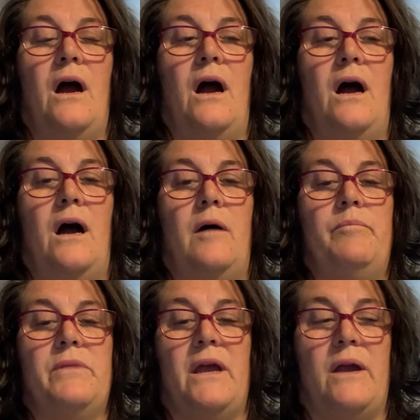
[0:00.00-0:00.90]

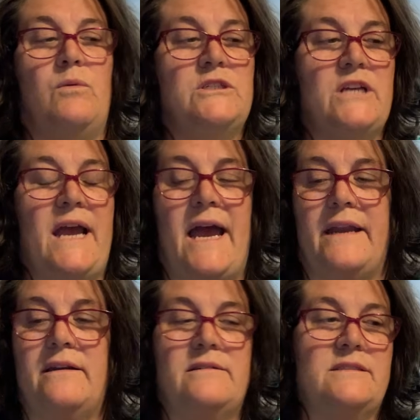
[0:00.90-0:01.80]
I wish I
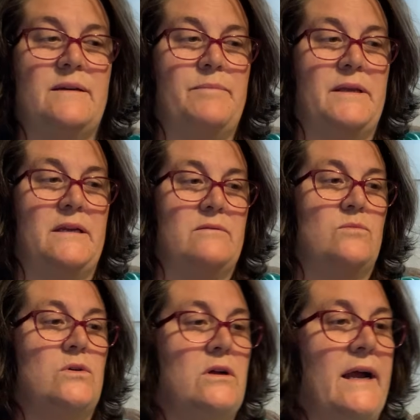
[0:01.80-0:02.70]
had something,
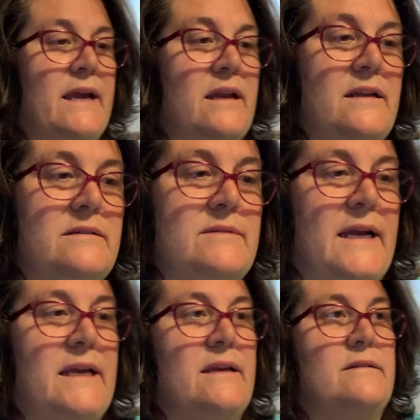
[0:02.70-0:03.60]
well, I
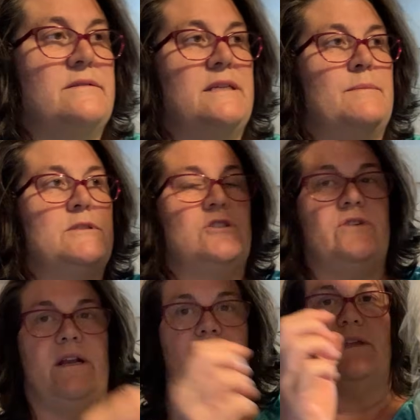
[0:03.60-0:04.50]
can demonstrate on